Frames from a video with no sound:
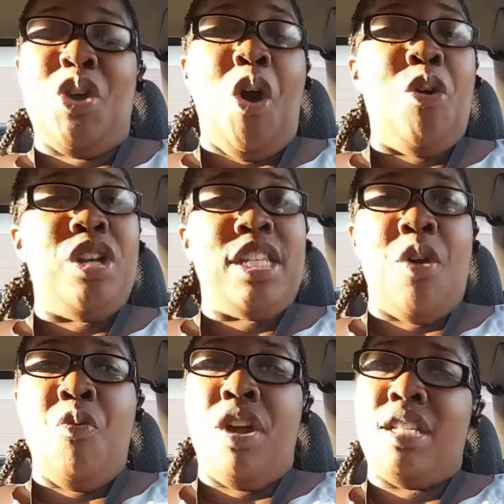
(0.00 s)
the owners,
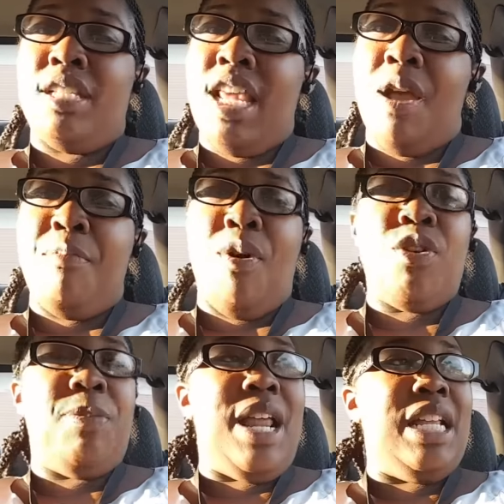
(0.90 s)
they wanted to take
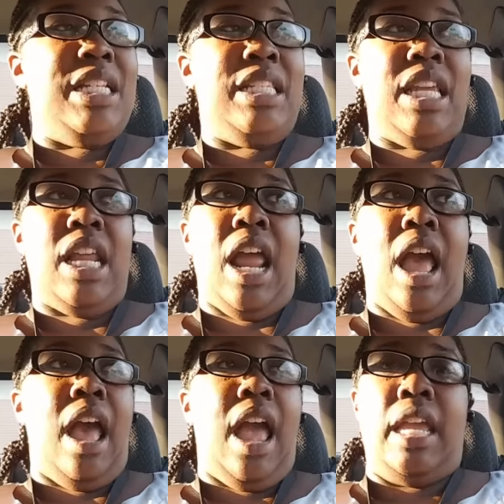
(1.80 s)
both, but I just said,
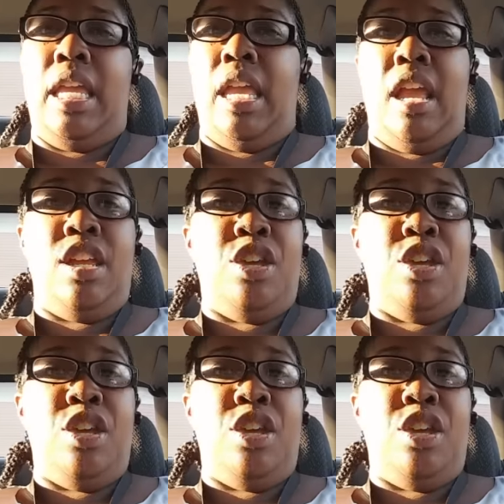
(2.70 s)
I can't.